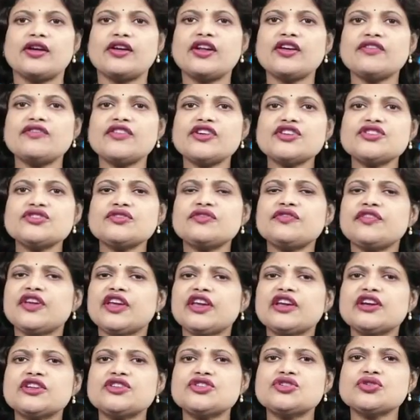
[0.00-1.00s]
Refer to
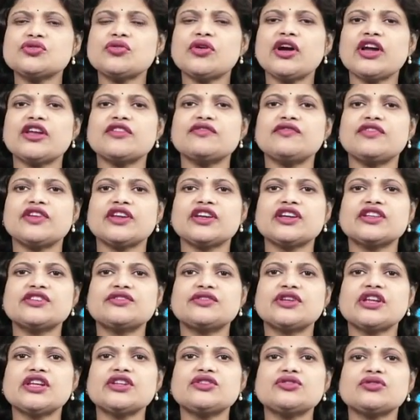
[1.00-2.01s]
figure 2 and figure
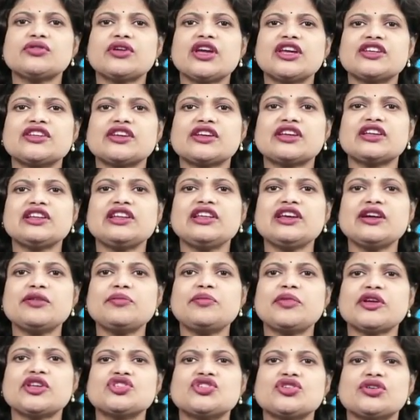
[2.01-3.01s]
3 to get a clear
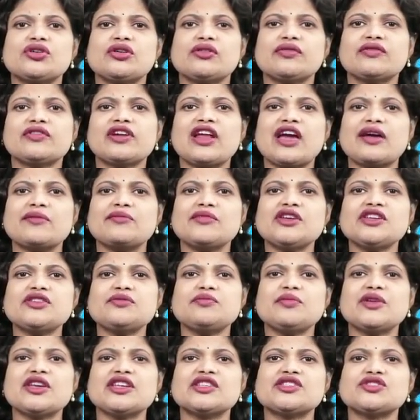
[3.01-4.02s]
picture of
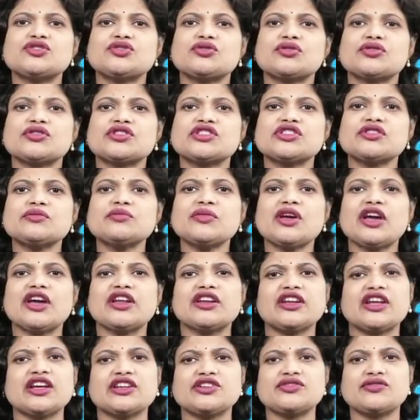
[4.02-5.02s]
climate based tourism
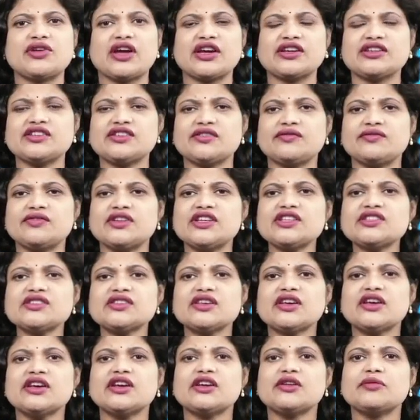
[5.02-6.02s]
and
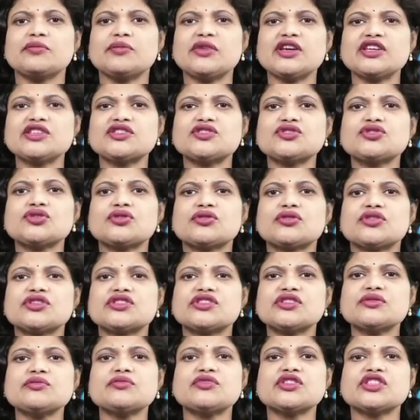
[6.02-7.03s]
attractiveness based
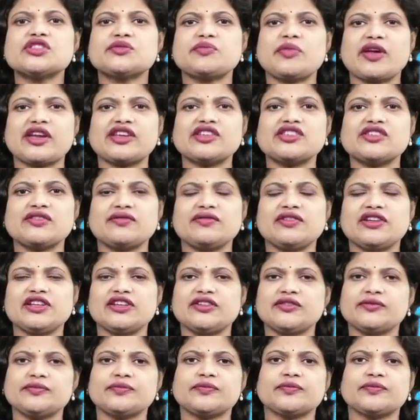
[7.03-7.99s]
tourism respectively.